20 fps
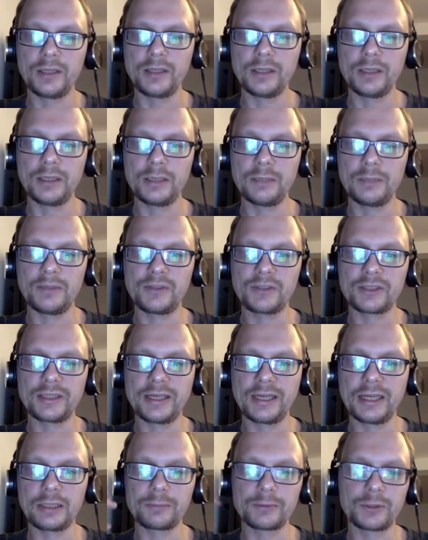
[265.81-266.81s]
basically
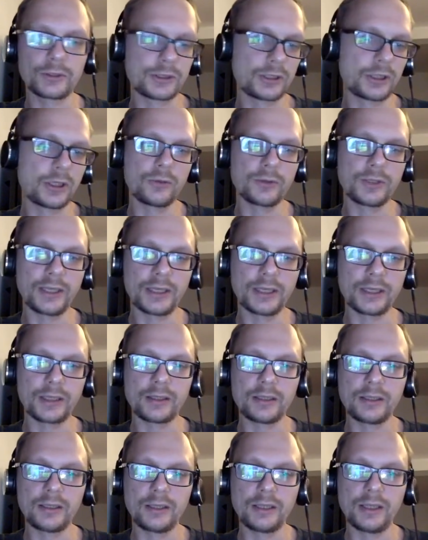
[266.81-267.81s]
help your coding.
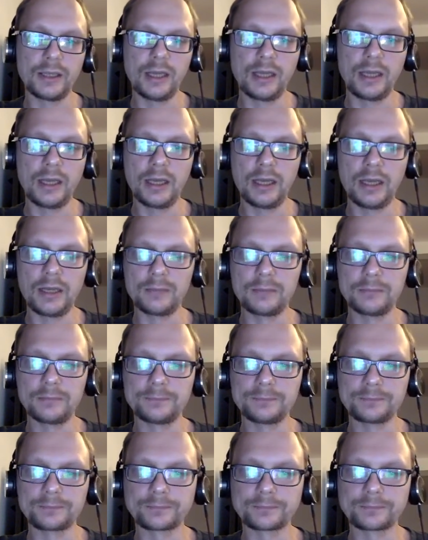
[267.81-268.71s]
But